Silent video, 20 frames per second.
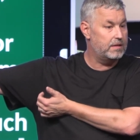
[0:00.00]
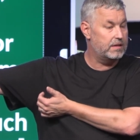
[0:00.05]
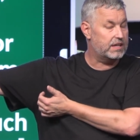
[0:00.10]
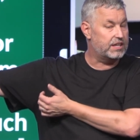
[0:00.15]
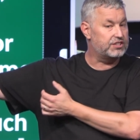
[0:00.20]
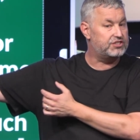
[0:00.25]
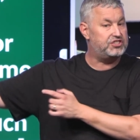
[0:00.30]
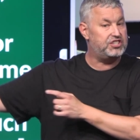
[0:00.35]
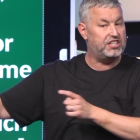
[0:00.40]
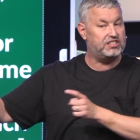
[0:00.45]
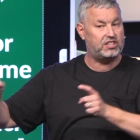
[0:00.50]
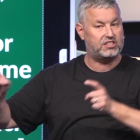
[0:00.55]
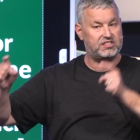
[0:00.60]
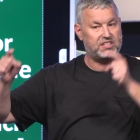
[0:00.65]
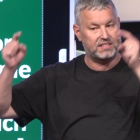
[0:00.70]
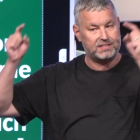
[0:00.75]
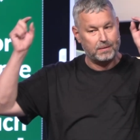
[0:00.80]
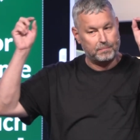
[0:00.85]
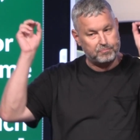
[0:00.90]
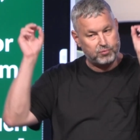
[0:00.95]
Because Jesus
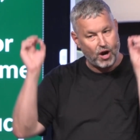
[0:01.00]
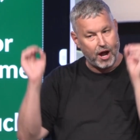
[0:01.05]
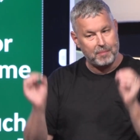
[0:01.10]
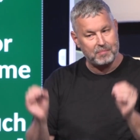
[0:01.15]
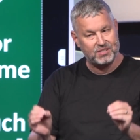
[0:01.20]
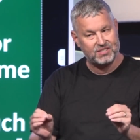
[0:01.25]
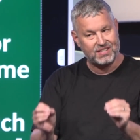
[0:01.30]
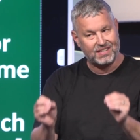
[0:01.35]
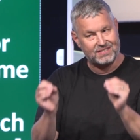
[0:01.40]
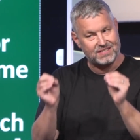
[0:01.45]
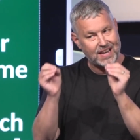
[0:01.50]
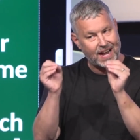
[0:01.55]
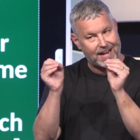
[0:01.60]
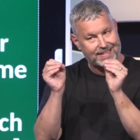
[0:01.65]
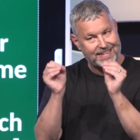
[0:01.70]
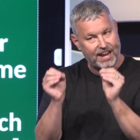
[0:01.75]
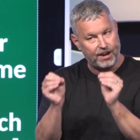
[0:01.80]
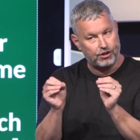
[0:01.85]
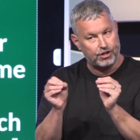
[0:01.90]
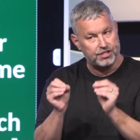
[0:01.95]
doesn't promise, it's
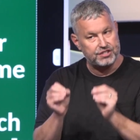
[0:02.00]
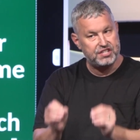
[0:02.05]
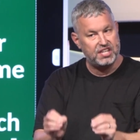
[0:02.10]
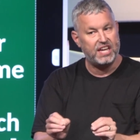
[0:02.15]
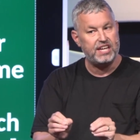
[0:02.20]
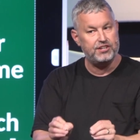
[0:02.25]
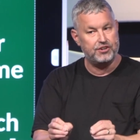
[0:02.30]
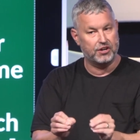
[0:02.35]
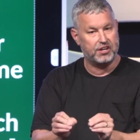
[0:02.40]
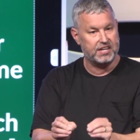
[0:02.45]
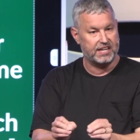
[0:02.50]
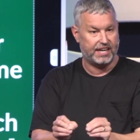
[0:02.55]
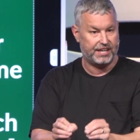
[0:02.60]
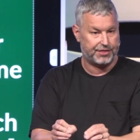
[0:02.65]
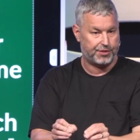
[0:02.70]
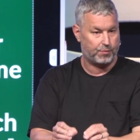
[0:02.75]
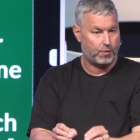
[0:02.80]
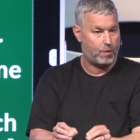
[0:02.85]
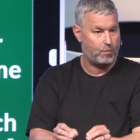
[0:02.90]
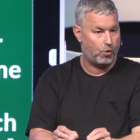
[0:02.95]
not guaranteed you're going to
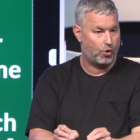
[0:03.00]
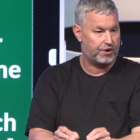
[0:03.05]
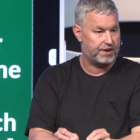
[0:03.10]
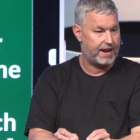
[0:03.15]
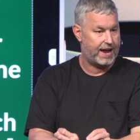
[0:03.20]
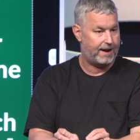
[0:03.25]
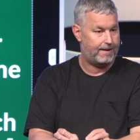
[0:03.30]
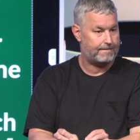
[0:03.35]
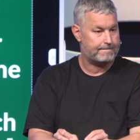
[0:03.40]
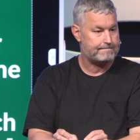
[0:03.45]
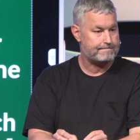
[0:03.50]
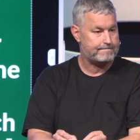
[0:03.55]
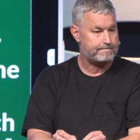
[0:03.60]
get the reward now.